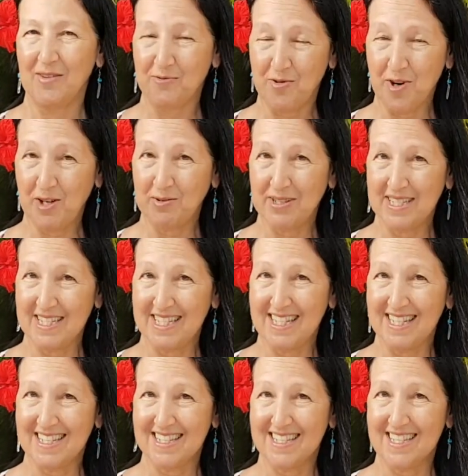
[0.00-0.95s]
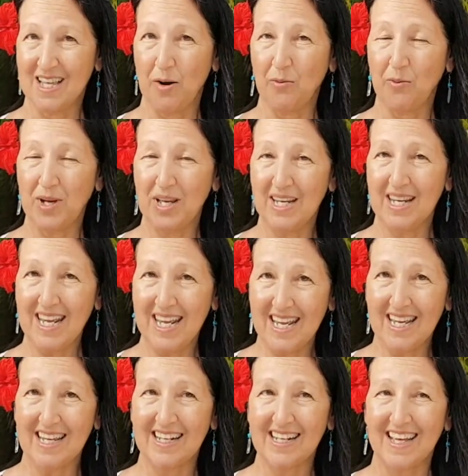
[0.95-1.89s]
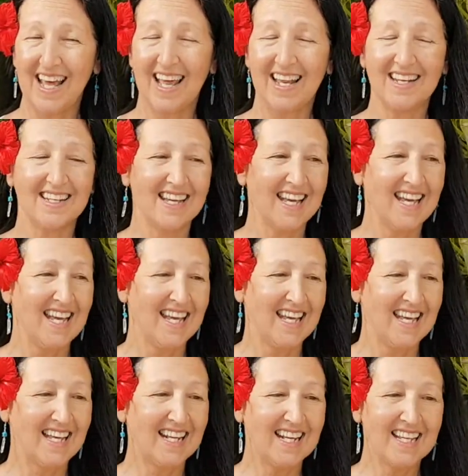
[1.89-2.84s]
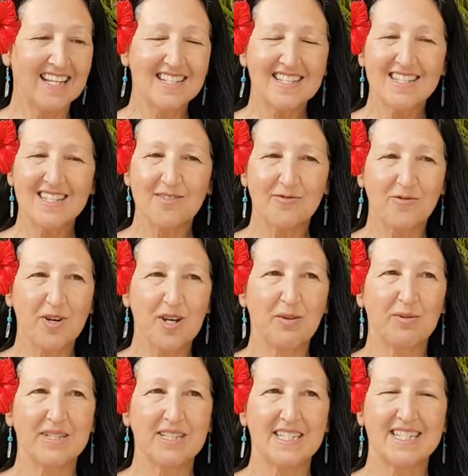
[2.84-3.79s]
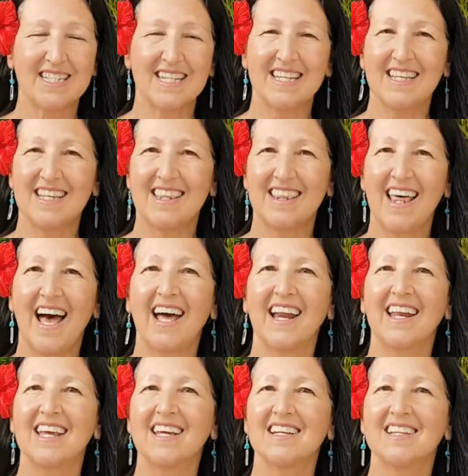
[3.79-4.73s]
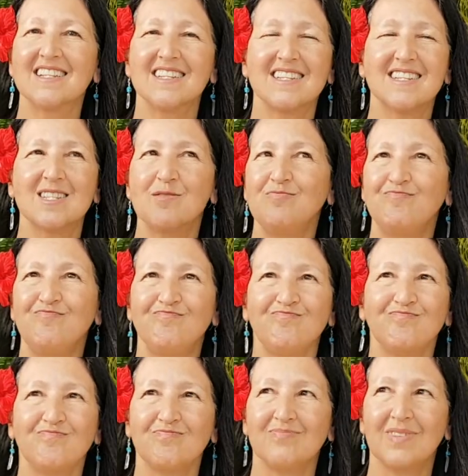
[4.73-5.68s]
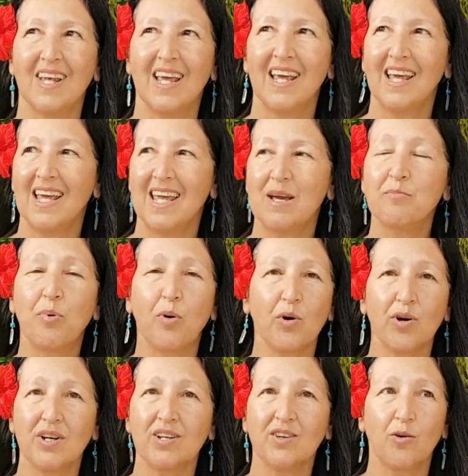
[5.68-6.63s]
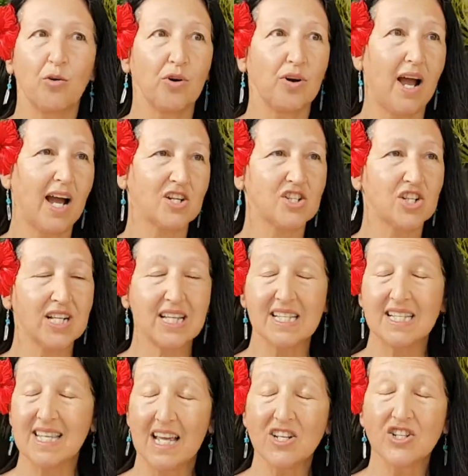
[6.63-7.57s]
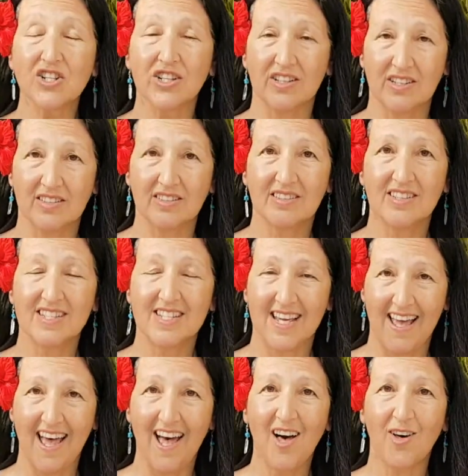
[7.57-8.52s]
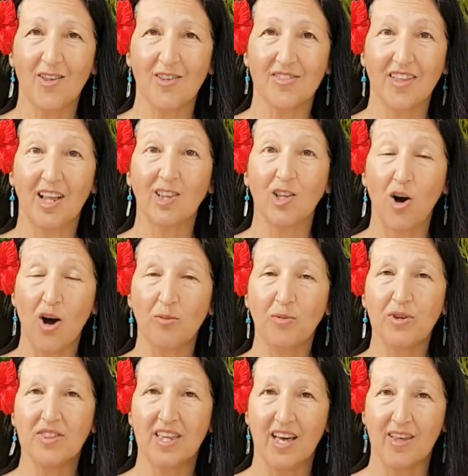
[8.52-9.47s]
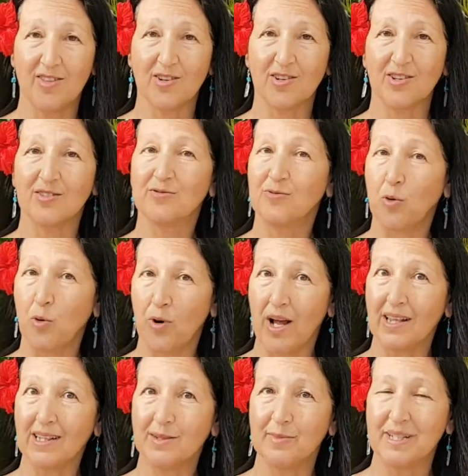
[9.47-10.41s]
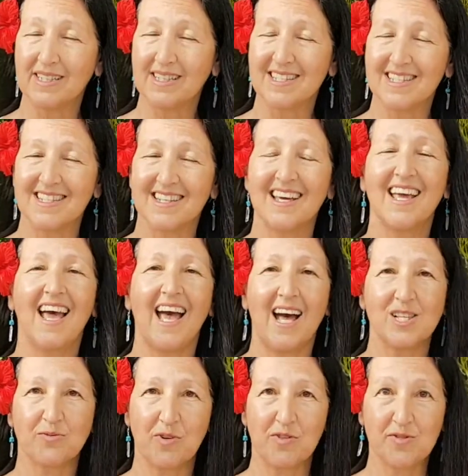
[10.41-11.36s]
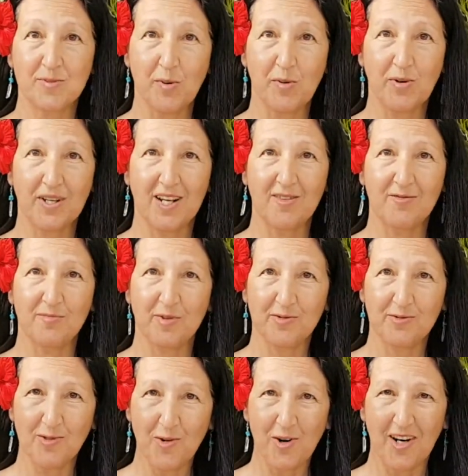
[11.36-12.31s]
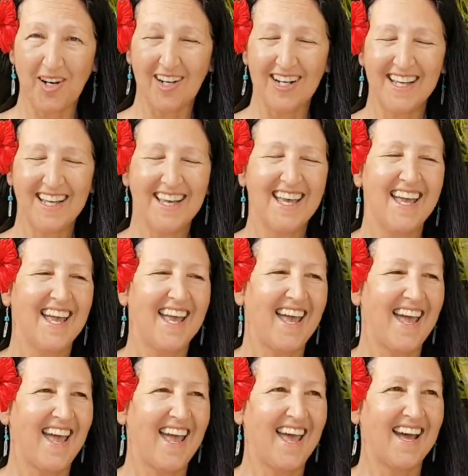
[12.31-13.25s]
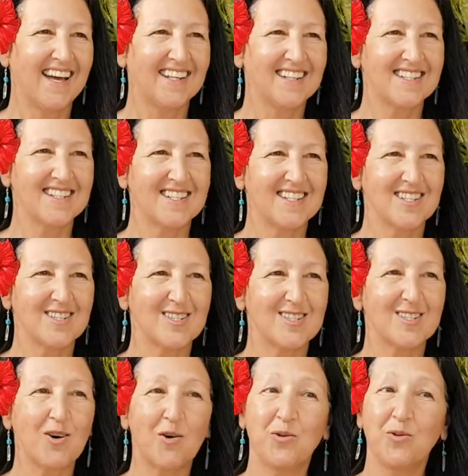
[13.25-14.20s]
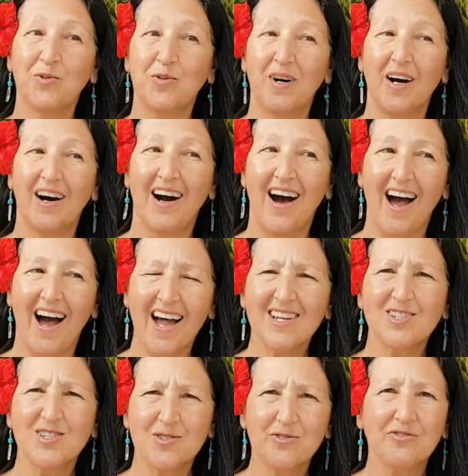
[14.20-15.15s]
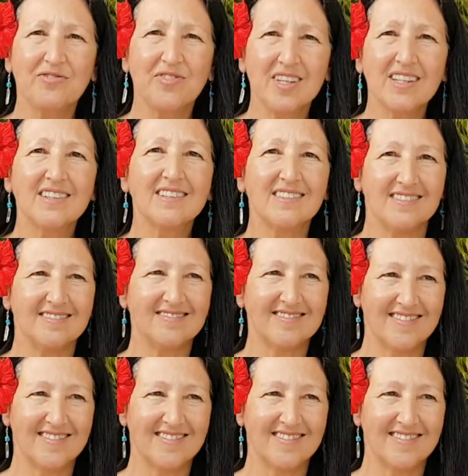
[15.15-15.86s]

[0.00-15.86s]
frequencies that we need. And it is a frequency that is important, or actually essential, to health, along with the other 4 elements, as we've spoken of before. And so I do feel